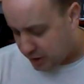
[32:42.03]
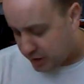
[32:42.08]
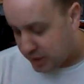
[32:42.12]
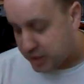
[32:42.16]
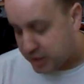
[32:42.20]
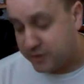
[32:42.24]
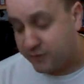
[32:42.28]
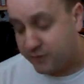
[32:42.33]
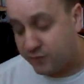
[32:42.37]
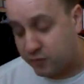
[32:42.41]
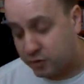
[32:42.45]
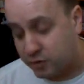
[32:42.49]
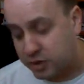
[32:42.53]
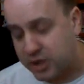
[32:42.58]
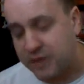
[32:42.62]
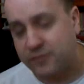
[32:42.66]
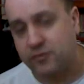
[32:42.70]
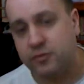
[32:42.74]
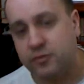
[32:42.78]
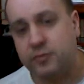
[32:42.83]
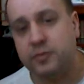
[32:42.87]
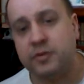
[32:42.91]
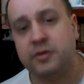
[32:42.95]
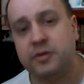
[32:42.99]
It's a full
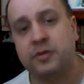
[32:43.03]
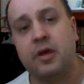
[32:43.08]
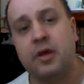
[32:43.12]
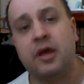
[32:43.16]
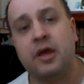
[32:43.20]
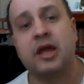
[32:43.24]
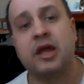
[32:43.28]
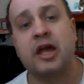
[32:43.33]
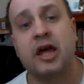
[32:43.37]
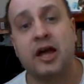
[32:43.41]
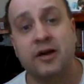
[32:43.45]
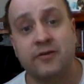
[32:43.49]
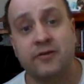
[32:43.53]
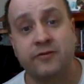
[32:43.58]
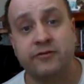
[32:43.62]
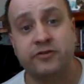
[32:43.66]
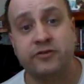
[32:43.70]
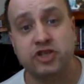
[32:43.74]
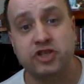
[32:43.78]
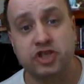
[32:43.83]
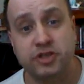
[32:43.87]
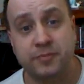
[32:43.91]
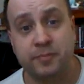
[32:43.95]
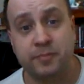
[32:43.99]

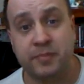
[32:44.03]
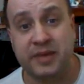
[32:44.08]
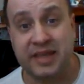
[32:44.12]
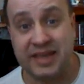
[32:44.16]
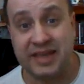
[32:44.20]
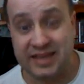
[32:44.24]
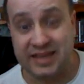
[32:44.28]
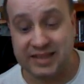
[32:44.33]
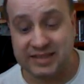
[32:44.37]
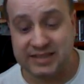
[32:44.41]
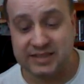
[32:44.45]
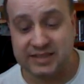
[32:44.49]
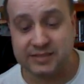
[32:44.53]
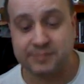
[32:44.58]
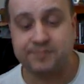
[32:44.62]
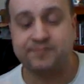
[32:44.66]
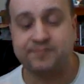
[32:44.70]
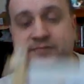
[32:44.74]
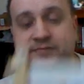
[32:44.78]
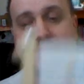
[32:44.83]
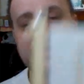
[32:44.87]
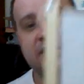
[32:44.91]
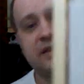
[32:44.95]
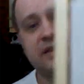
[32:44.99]
coverage piece.
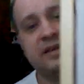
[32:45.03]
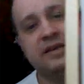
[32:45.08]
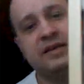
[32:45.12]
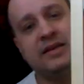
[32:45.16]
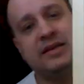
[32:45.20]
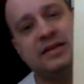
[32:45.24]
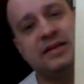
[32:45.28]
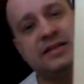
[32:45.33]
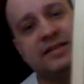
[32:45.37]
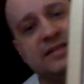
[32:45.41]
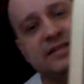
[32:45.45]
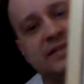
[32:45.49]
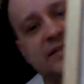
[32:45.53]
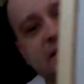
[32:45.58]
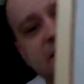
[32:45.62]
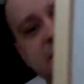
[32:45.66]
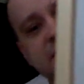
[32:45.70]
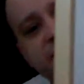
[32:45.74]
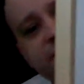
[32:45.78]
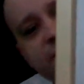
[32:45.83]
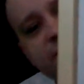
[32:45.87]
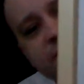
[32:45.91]
This is as